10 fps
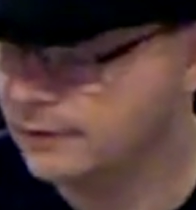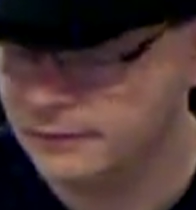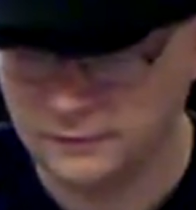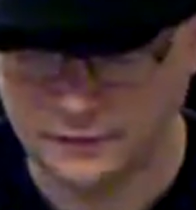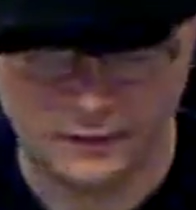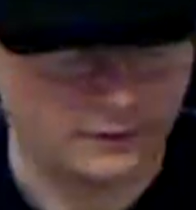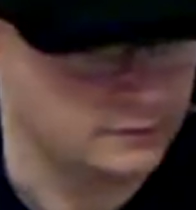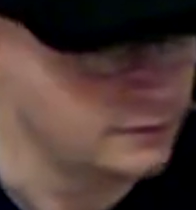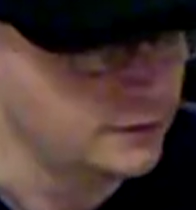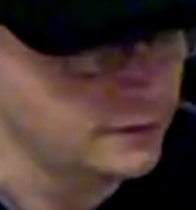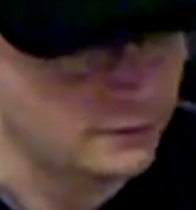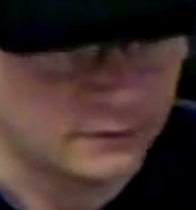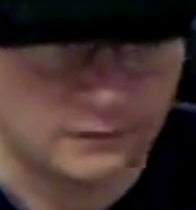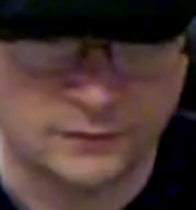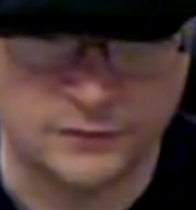No.
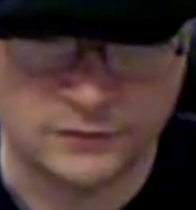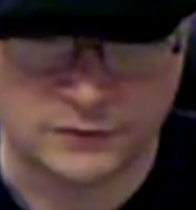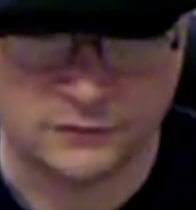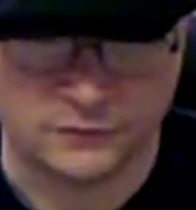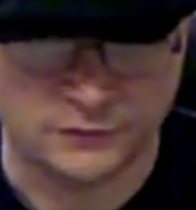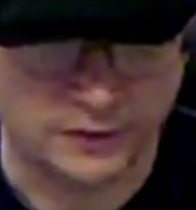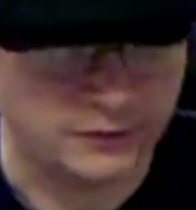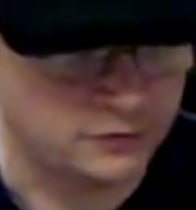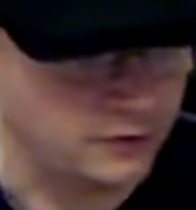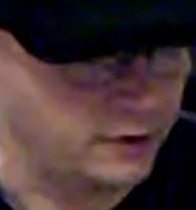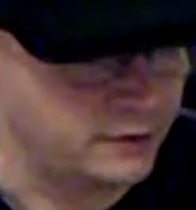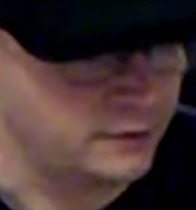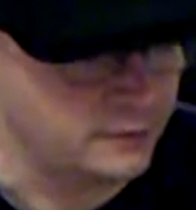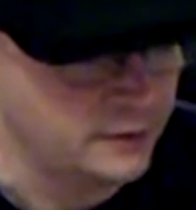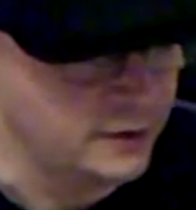Use this for like
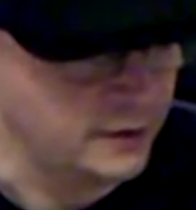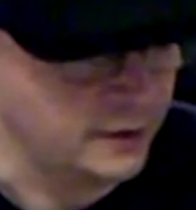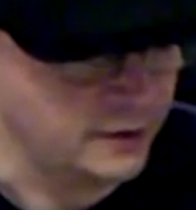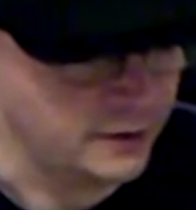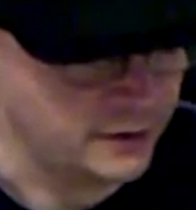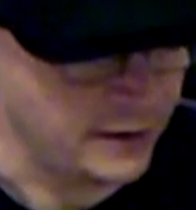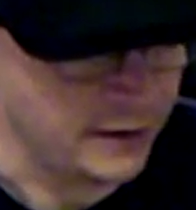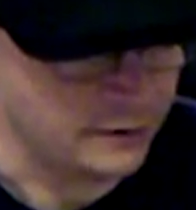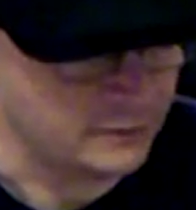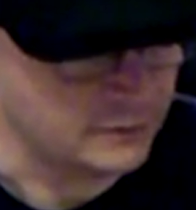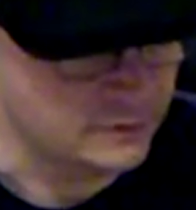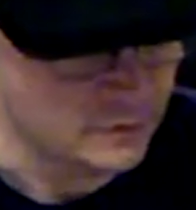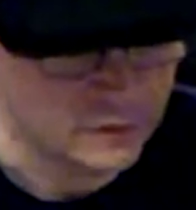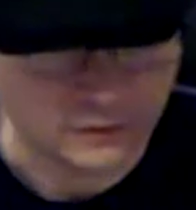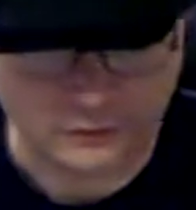drawing and cutting out
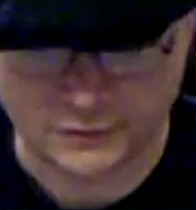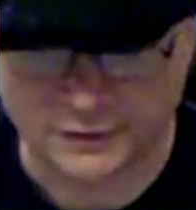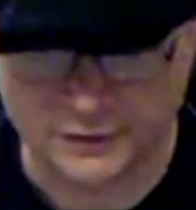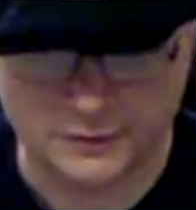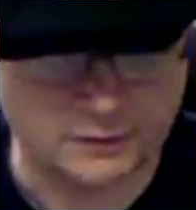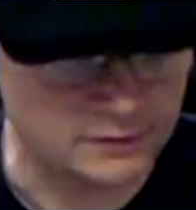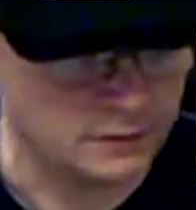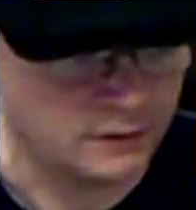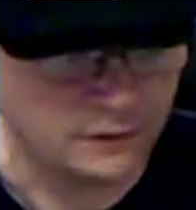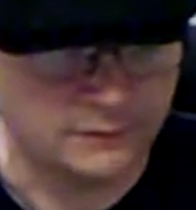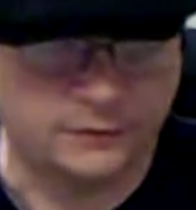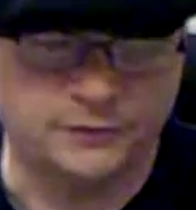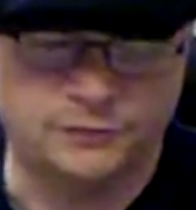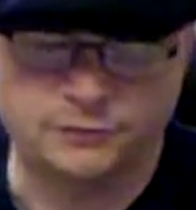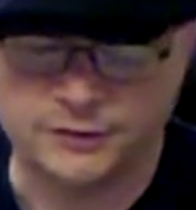little things on
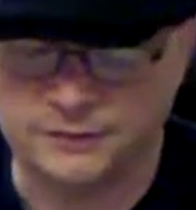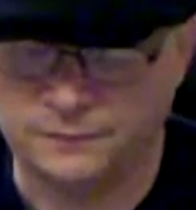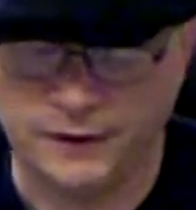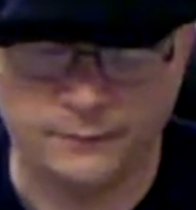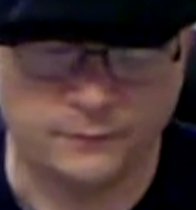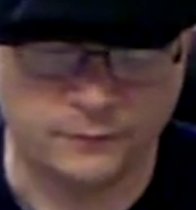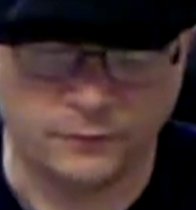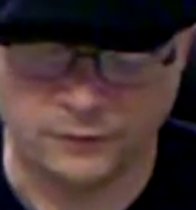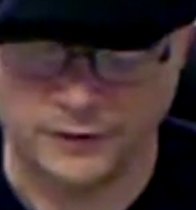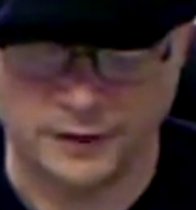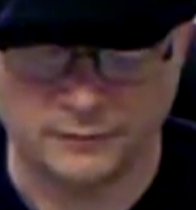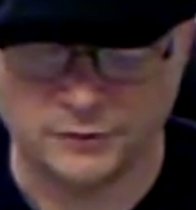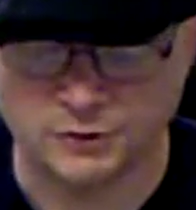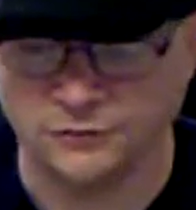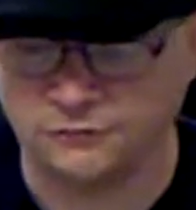construction paper. But when it comes
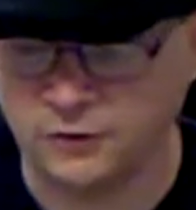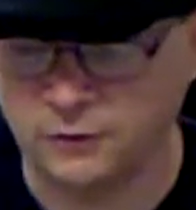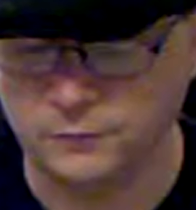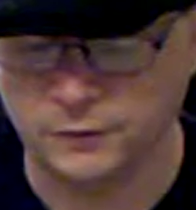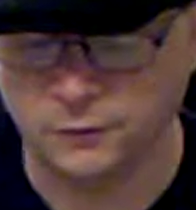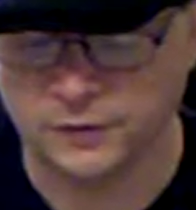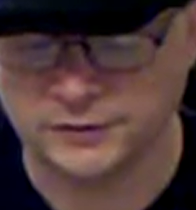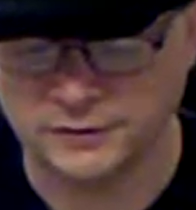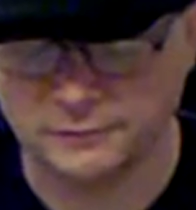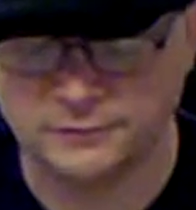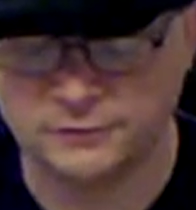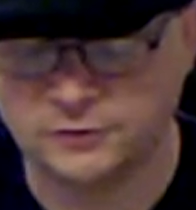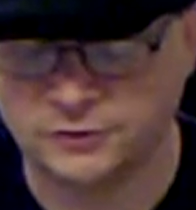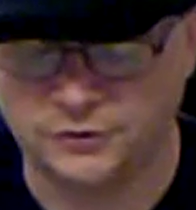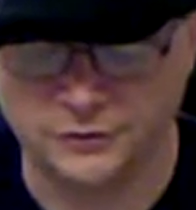to the foam, you want
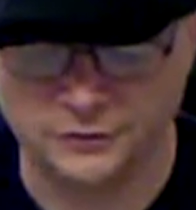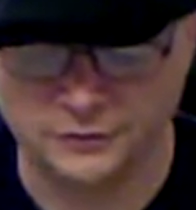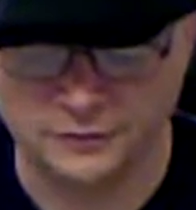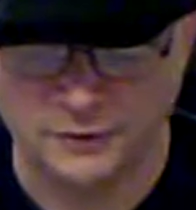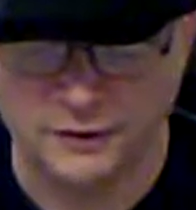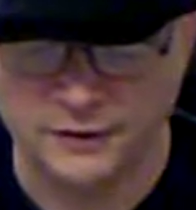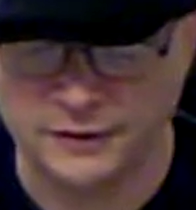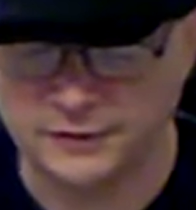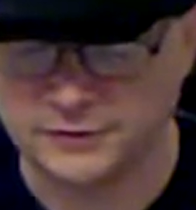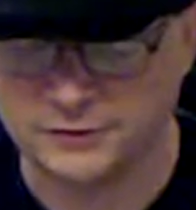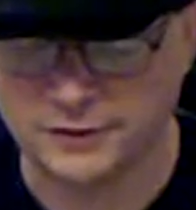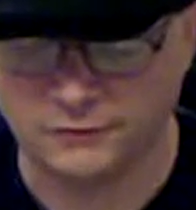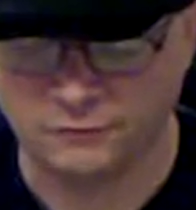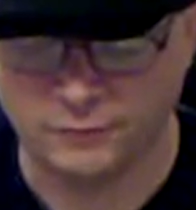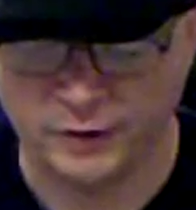something secure. Get
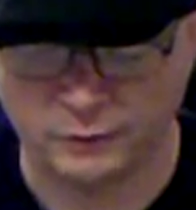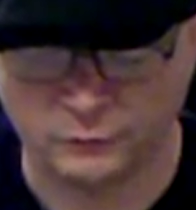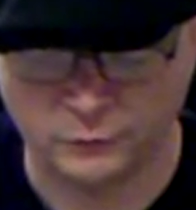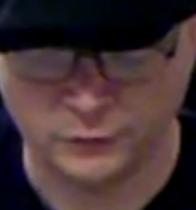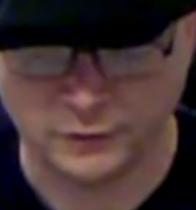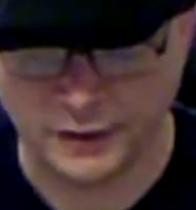yourself a metal ruler.